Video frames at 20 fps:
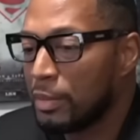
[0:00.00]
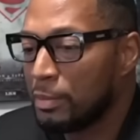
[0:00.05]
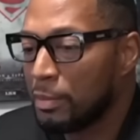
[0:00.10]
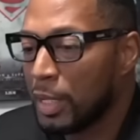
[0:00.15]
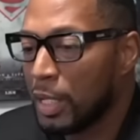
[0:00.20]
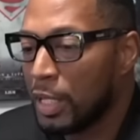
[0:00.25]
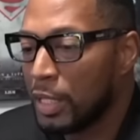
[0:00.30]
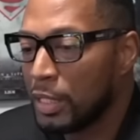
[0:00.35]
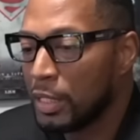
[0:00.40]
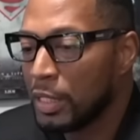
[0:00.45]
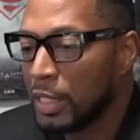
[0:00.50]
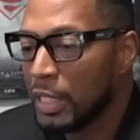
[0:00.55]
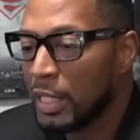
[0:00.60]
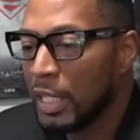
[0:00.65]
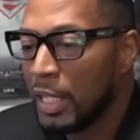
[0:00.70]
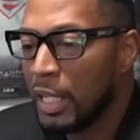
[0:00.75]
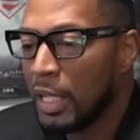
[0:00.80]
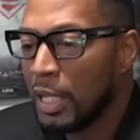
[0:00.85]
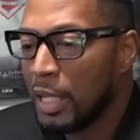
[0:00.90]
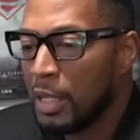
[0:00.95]
But
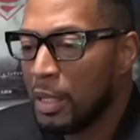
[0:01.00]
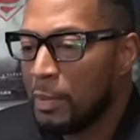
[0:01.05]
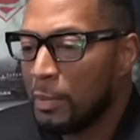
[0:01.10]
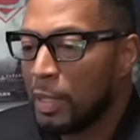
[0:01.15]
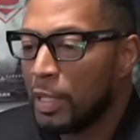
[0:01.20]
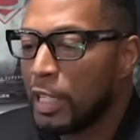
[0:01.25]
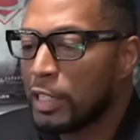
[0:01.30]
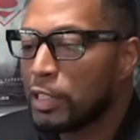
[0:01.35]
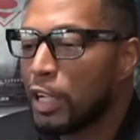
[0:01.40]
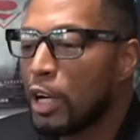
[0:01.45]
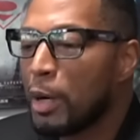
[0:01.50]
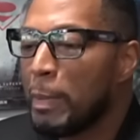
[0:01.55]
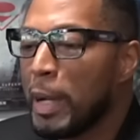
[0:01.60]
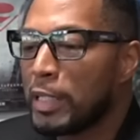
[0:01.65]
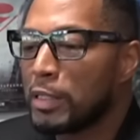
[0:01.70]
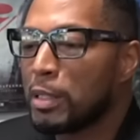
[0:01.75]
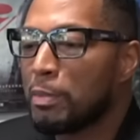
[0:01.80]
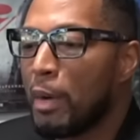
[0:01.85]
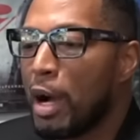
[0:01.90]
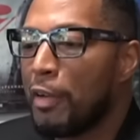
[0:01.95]
let's go back
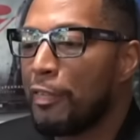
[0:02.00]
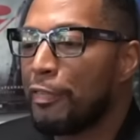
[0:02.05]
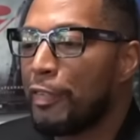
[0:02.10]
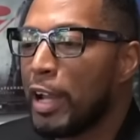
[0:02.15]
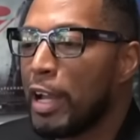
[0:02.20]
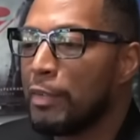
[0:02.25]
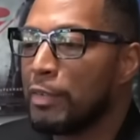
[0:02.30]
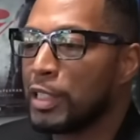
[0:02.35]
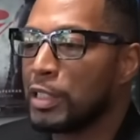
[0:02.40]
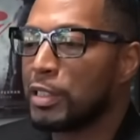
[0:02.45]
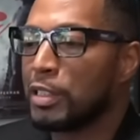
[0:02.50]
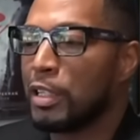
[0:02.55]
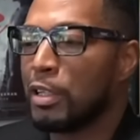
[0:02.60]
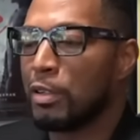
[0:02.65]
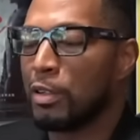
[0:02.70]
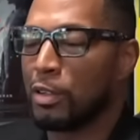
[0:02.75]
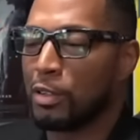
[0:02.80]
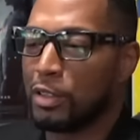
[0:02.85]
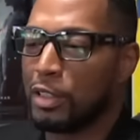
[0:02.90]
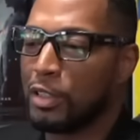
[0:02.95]
to my favorite
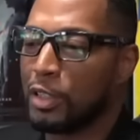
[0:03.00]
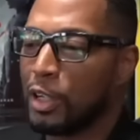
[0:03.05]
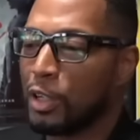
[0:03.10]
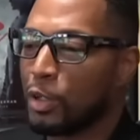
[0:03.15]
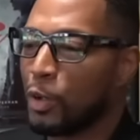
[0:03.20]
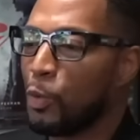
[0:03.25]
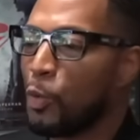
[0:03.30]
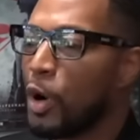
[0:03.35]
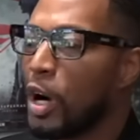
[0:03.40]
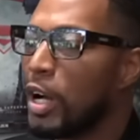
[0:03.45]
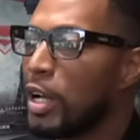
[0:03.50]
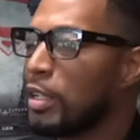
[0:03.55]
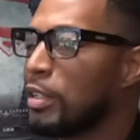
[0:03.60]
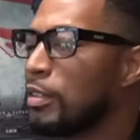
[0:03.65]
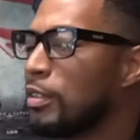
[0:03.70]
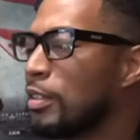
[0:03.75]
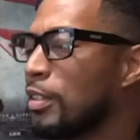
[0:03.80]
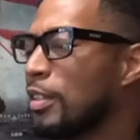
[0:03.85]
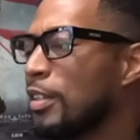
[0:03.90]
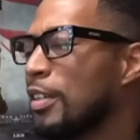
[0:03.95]
shill. You know, the one
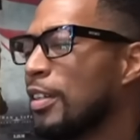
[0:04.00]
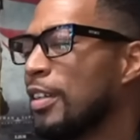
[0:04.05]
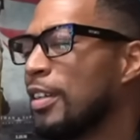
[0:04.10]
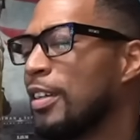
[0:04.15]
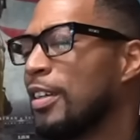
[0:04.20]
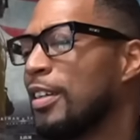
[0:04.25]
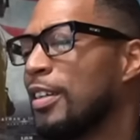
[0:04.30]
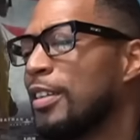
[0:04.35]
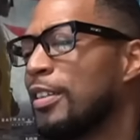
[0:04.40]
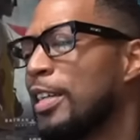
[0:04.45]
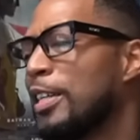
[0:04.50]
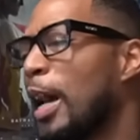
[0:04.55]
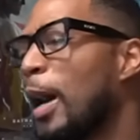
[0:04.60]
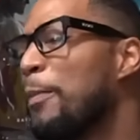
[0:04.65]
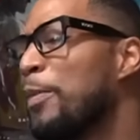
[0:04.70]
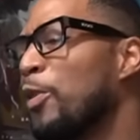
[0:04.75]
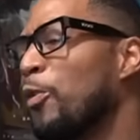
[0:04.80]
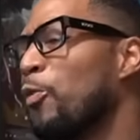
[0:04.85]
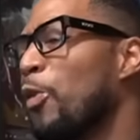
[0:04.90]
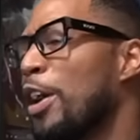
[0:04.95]
that I've
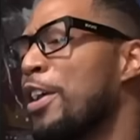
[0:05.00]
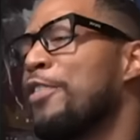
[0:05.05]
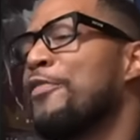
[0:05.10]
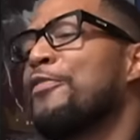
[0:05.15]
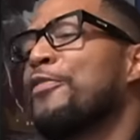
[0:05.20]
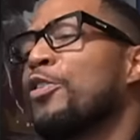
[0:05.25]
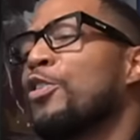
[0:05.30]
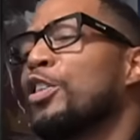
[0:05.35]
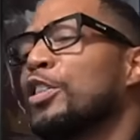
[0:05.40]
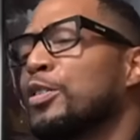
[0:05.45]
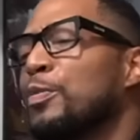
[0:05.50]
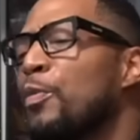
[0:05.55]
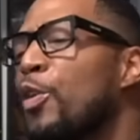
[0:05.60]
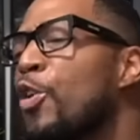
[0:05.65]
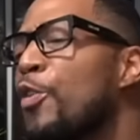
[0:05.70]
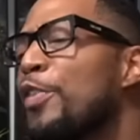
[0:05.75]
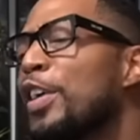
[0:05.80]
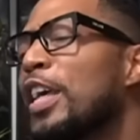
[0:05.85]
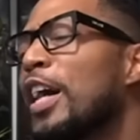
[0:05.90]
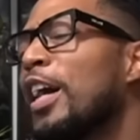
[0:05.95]
been waiting for is
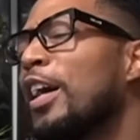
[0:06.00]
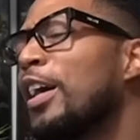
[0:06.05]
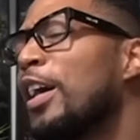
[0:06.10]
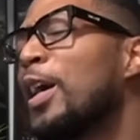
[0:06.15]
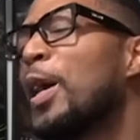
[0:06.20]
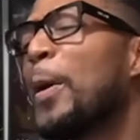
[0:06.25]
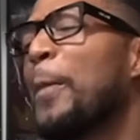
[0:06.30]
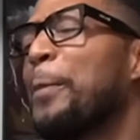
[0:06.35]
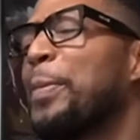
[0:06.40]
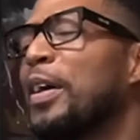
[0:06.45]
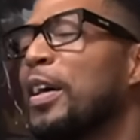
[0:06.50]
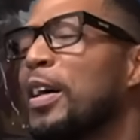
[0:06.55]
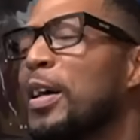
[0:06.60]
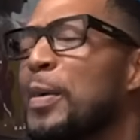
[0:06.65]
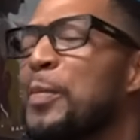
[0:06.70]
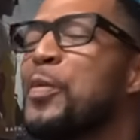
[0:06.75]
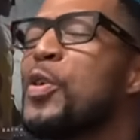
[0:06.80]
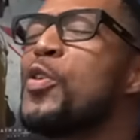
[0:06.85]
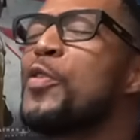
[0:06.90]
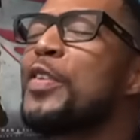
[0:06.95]
Movie Hub Pub.
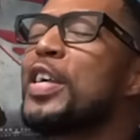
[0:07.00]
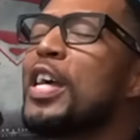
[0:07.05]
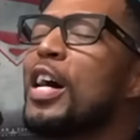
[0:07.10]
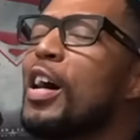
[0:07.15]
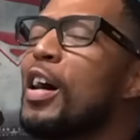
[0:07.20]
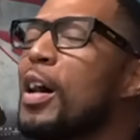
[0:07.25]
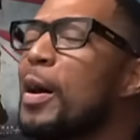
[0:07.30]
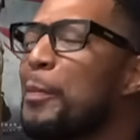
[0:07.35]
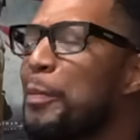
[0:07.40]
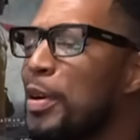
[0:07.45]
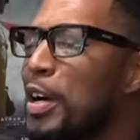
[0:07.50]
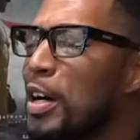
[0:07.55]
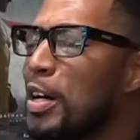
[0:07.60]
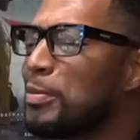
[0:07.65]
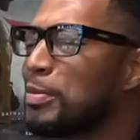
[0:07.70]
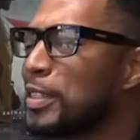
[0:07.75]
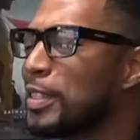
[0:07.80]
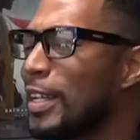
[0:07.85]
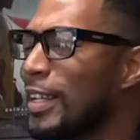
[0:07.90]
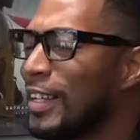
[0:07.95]
Movie Hub
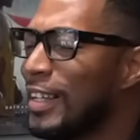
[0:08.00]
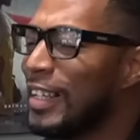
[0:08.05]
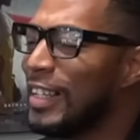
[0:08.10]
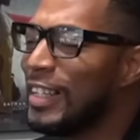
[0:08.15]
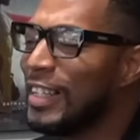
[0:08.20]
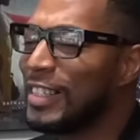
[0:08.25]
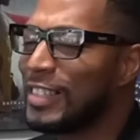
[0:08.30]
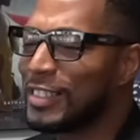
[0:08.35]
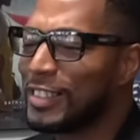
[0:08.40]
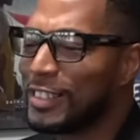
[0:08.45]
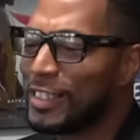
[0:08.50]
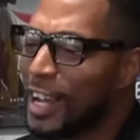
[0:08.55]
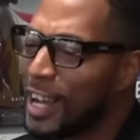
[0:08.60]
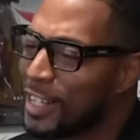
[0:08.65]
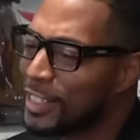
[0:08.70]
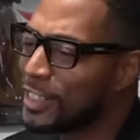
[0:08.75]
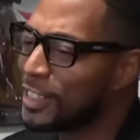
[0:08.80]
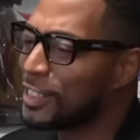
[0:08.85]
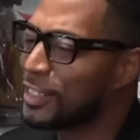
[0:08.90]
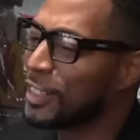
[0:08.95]
Pub said he is
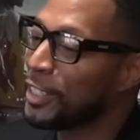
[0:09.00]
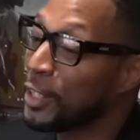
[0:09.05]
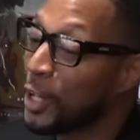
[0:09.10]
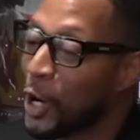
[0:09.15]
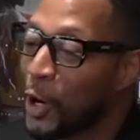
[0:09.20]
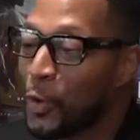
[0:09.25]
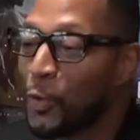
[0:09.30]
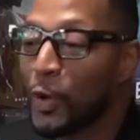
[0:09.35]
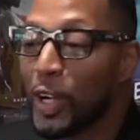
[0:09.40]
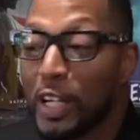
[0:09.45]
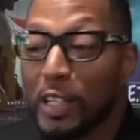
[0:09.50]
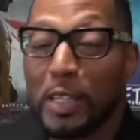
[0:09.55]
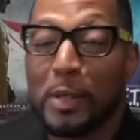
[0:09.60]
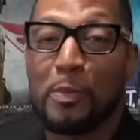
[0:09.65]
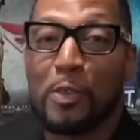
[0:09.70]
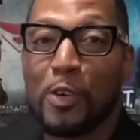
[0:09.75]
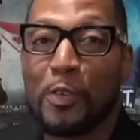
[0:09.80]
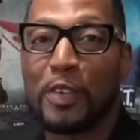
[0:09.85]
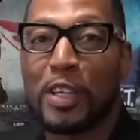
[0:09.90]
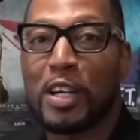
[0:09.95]
not a shill. Oh, really,
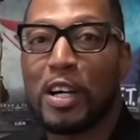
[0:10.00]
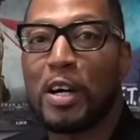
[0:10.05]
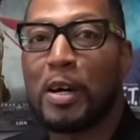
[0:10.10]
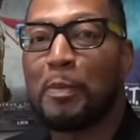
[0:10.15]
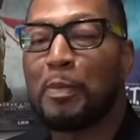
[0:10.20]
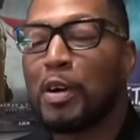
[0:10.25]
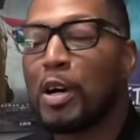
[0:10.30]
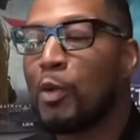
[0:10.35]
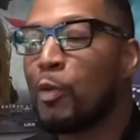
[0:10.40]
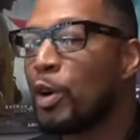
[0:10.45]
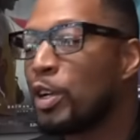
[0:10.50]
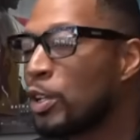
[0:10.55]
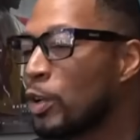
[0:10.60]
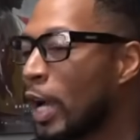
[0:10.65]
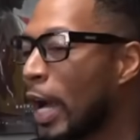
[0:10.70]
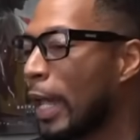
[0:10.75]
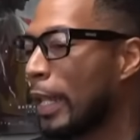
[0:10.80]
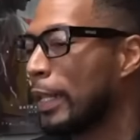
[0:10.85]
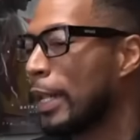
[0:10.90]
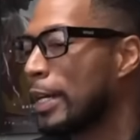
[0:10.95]
Movie Hub Pub? Well, you
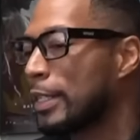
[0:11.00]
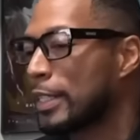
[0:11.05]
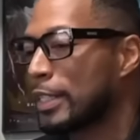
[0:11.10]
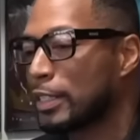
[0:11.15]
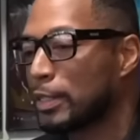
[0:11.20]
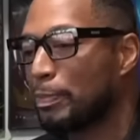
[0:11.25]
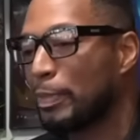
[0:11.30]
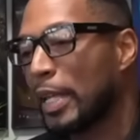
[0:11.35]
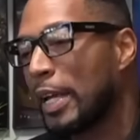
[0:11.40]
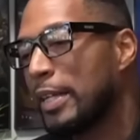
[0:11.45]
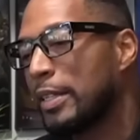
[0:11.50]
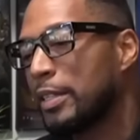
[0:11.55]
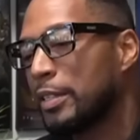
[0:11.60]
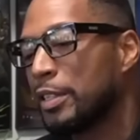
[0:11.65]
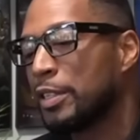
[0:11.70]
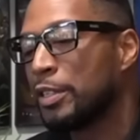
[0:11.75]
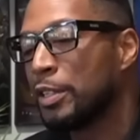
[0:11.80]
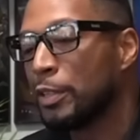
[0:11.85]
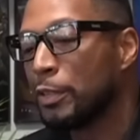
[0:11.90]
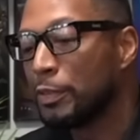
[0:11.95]
got a lot of explaining
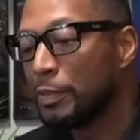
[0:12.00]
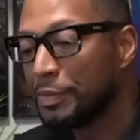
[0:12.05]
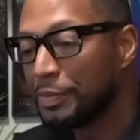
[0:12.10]
to do,